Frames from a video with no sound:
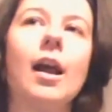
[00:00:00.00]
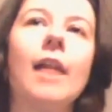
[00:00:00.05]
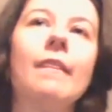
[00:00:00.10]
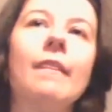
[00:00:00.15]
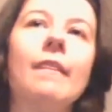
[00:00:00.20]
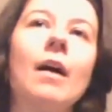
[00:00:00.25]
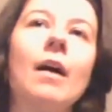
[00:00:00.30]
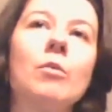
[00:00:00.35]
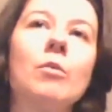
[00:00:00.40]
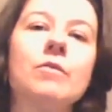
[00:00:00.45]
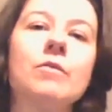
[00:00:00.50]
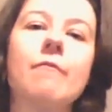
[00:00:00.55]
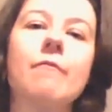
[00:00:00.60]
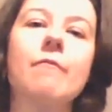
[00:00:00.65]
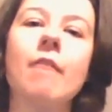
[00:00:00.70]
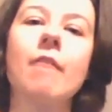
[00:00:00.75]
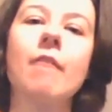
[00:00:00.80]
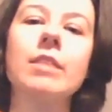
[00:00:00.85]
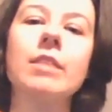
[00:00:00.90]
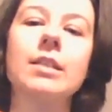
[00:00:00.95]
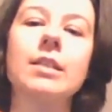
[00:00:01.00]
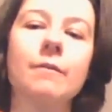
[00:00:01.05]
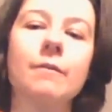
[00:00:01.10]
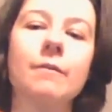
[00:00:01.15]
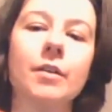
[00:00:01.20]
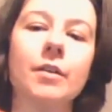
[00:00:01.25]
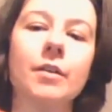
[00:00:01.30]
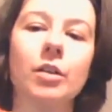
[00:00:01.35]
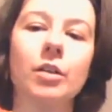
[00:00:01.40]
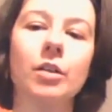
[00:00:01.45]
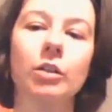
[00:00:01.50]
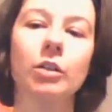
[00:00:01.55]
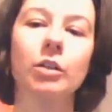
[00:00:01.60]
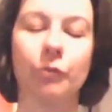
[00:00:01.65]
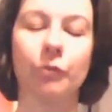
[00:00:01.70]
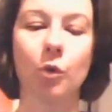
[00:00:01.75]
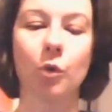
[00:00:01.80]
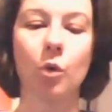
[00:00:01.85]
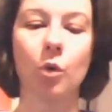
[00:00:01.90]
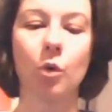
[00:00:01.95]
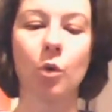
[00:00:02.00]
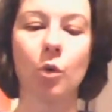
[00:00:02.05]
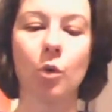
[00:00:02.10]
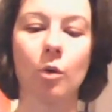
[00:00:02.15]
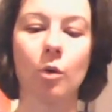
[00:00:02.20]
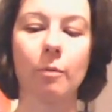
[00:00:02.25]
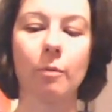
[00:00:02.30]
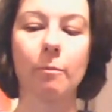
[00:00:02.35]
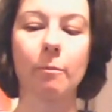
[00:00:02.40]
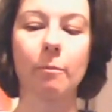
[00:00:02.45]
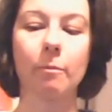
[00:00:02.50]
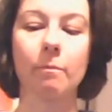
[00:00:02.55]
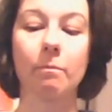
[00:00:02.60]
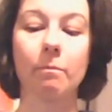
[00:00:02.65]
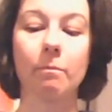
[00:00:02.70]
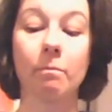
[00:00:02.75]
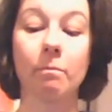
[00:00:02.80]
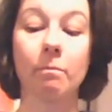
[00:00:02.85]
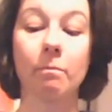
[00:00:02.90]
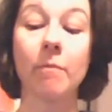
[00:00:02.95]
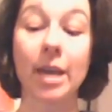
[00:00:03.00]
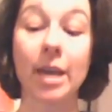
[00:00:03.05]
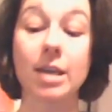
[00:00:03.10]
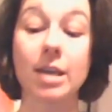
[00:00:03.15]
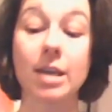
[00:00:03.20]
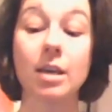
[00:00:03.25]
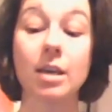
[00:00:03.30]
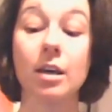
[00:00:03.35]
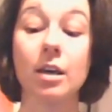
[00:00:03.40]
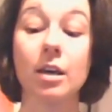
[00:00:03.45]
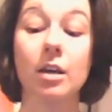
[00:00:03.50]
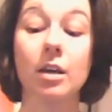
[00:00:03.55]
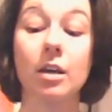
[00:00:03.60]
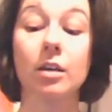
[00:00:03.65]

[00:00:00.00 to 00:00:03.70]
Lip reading: And that was very difficult for me.